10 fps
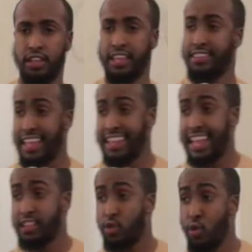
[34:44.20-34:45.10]
They said
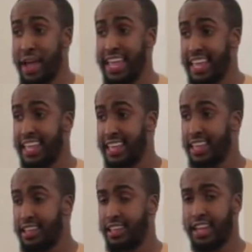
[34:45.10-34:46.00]
that Ubay,
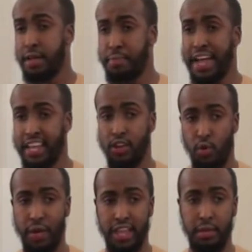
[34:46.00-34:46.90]
the companion
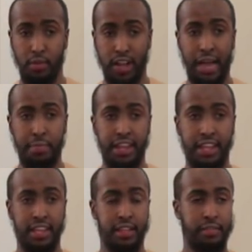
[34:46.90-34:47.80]
Ubay ibn Ka'b
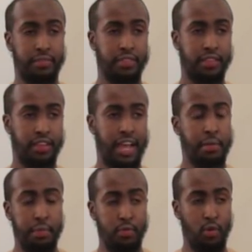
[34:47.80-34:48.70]

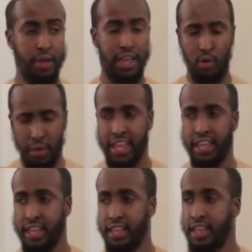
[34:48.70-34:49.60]
ibn
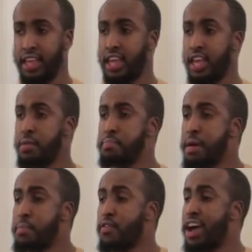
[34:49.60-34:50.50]
Ubay, he
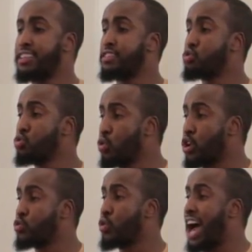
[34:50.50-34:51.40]
memorized
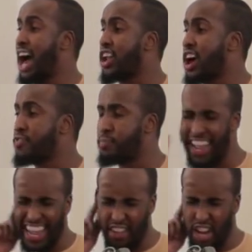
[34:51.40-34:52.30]
Surah Al-A'raf
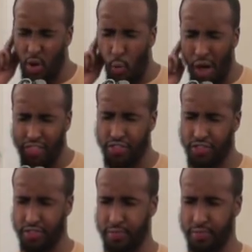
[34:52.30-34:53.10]
by hearing it once.